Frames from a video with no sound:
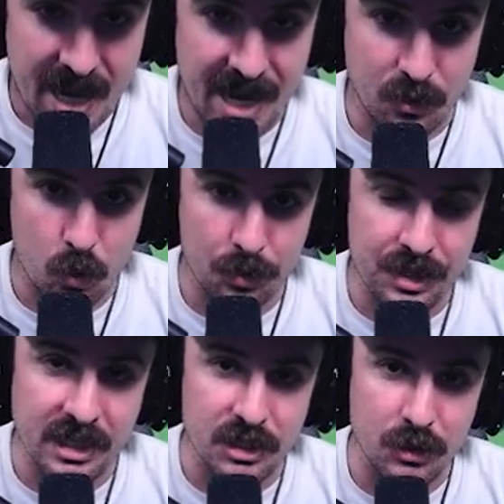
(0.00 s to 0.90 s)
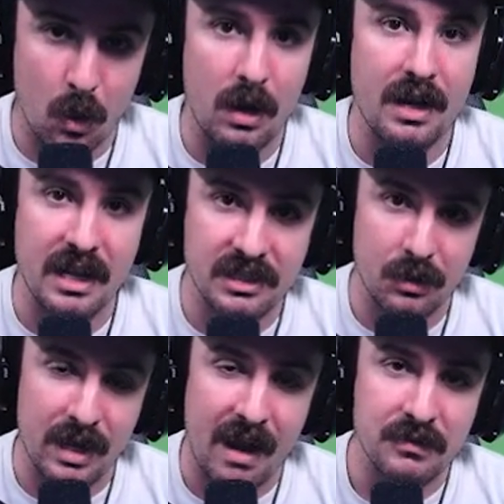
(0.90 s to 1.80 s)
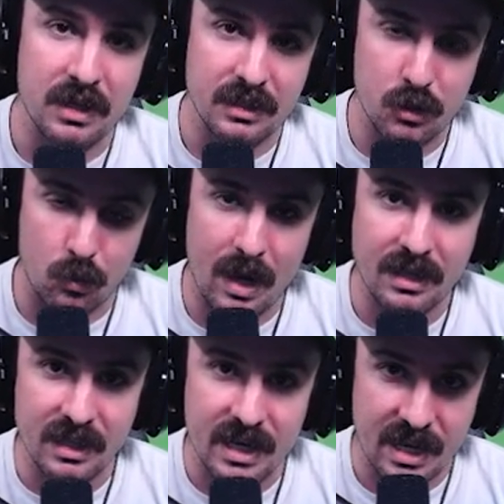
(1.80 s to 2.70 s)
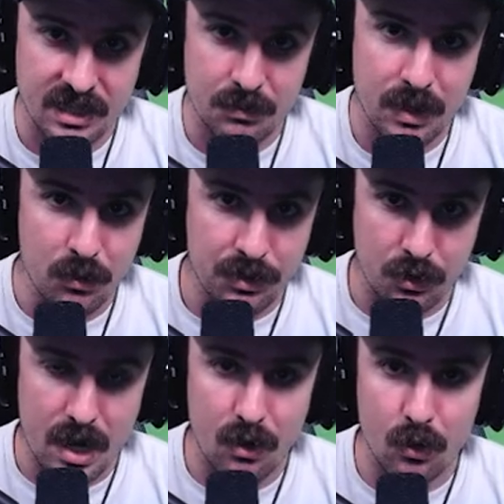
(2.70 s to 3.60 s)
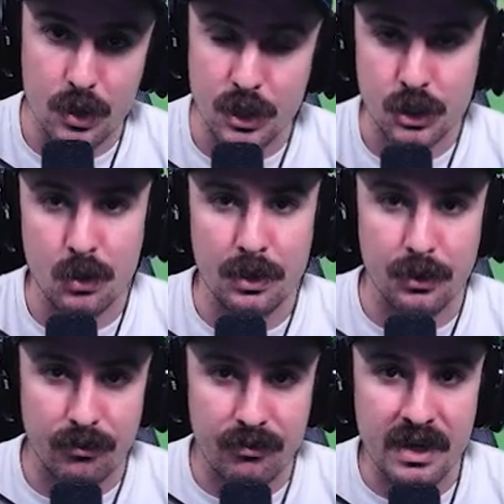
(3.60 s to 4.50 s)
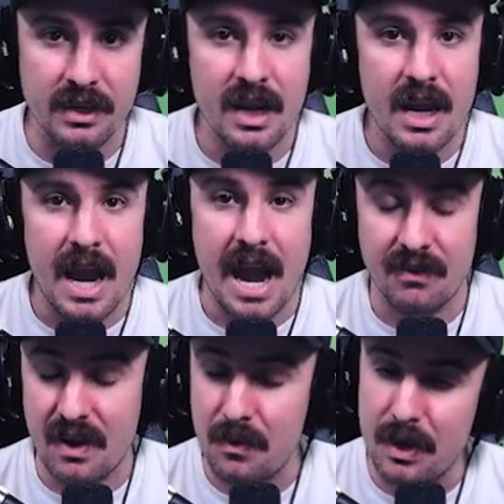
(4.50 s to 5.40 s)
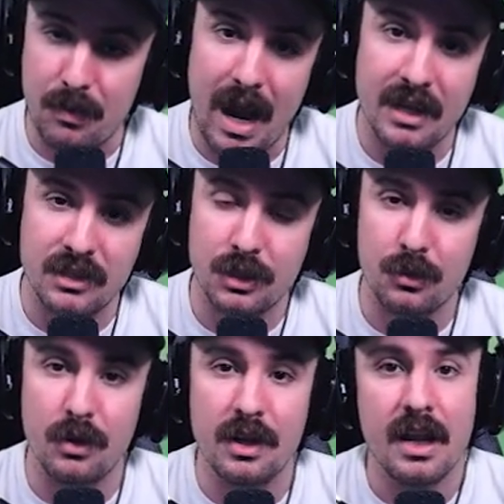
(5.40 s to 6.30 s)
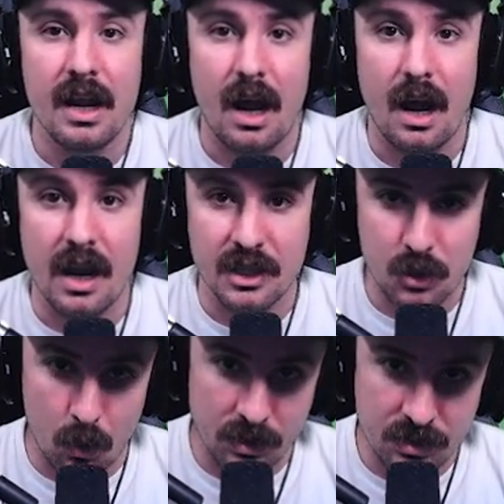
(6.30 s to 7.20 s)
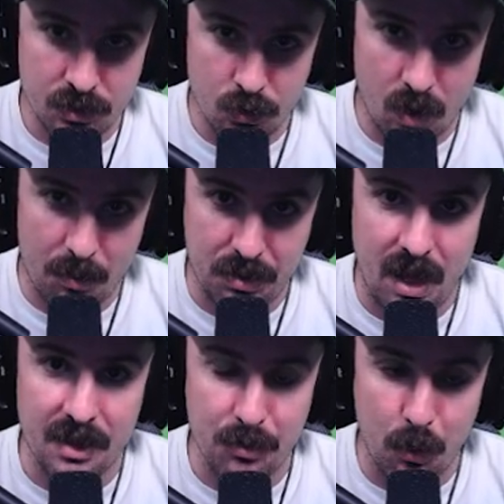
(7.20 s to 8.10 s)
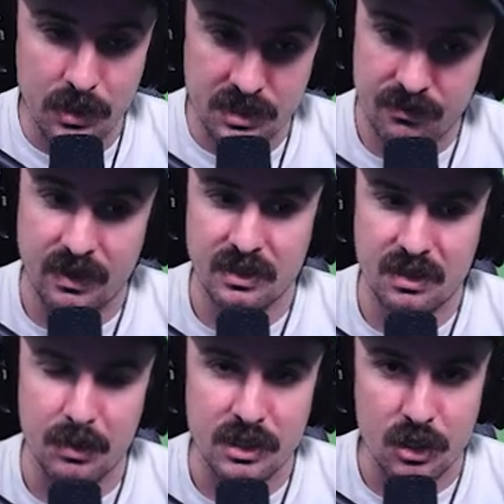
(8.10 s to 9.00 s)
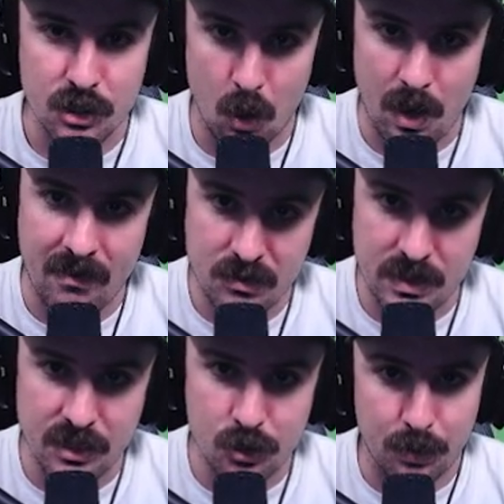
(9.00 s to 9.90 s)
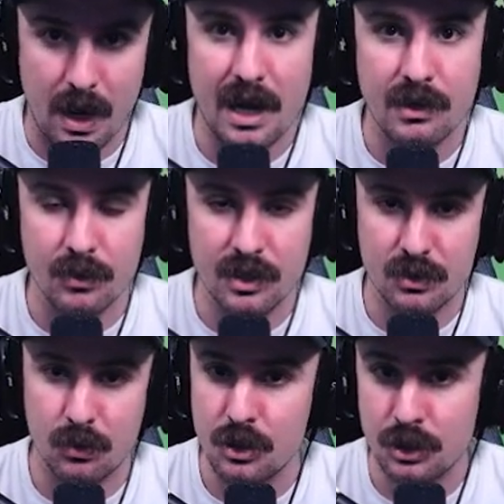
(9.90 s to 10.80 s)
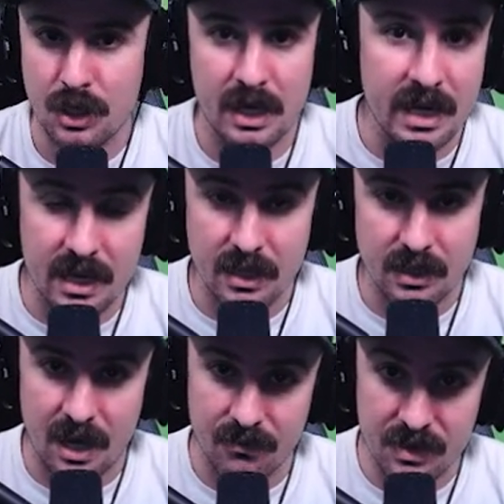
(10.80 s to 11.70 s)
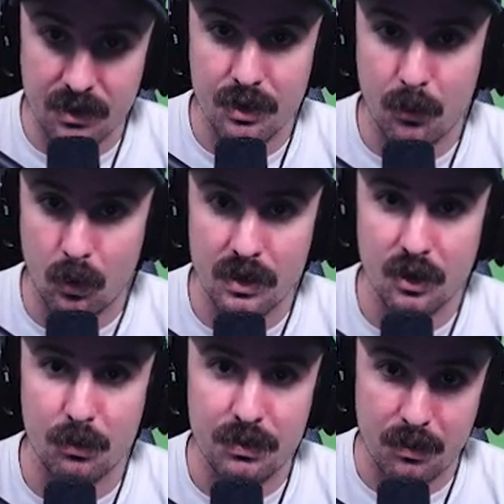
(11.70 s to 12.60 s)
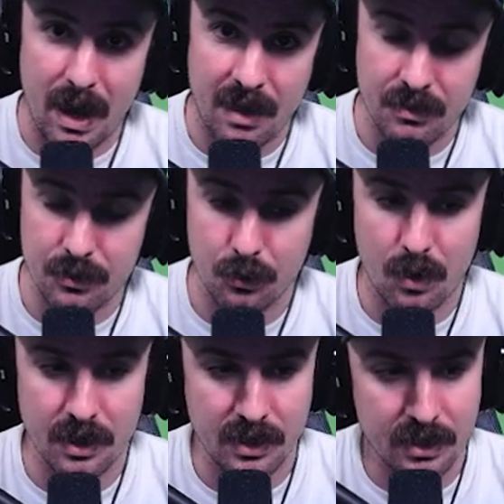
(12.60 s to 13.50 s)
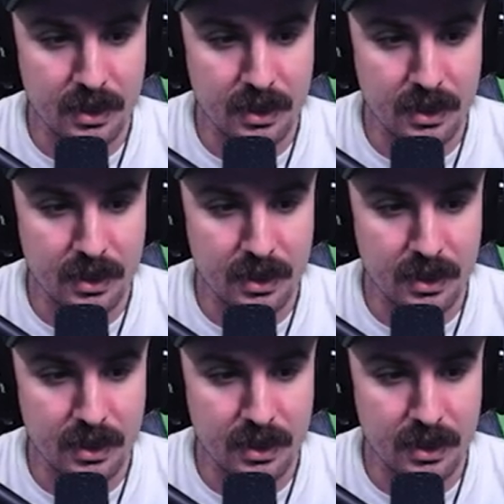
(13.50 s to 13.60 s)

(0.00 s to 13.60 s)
the cool thing is you don't necessarily have to directly hit somebody with your arrow. You can shoot it at their feet, and if anybody passes through it, it's going to apply the poison effect to somebody. So you don't have to be super accurate with this one. You just got to hit it kind of near them or in the path that they're running in.